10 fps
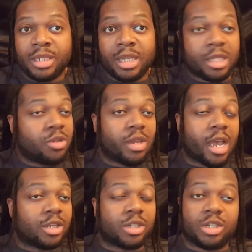and then you
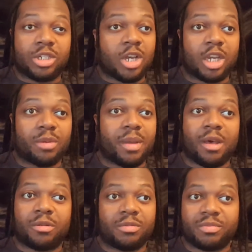guys are just talking
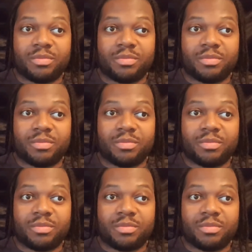about